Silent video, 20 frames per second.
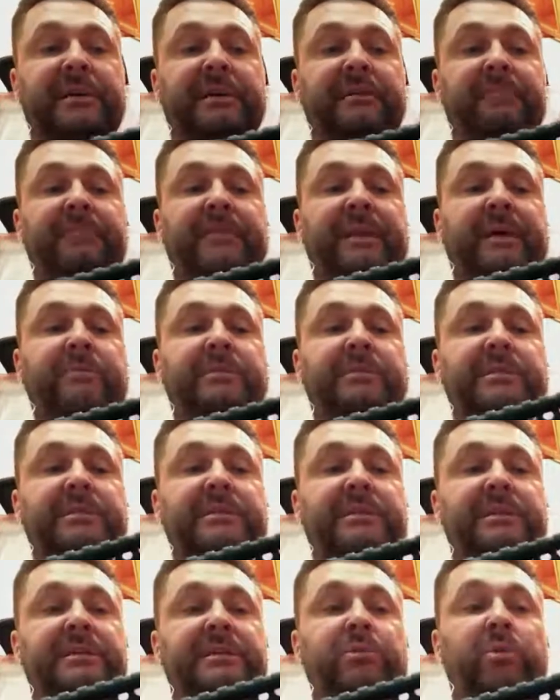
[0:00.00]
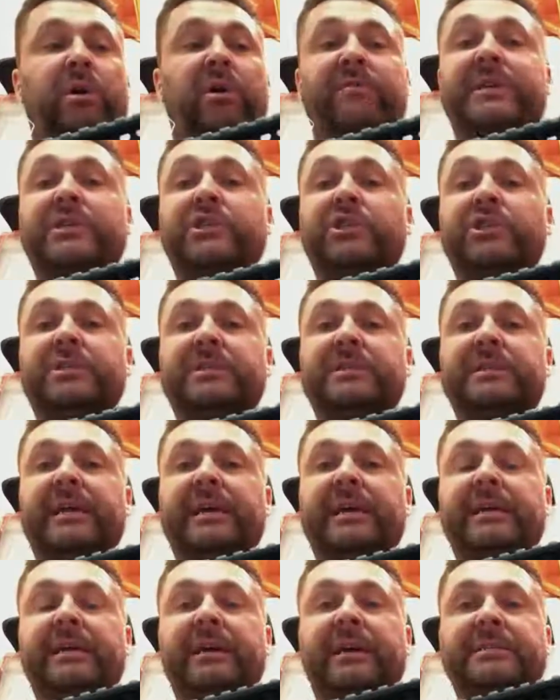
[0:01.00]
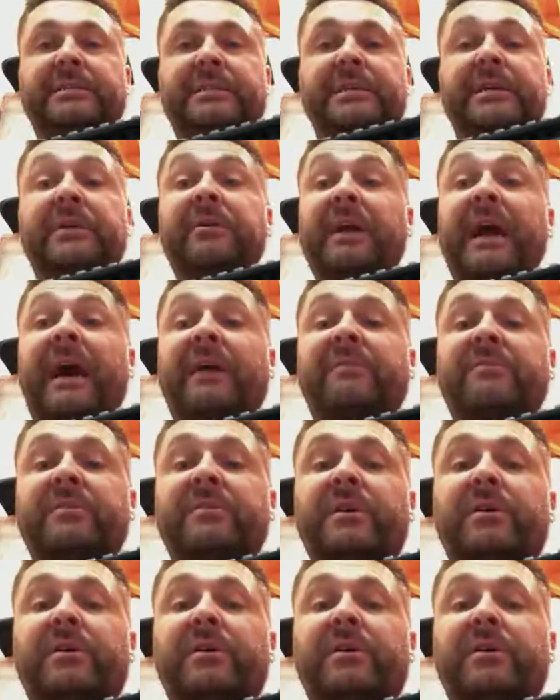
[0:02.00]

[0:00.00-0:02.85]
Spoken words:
that was in 12 inch that I got a year and a half ago.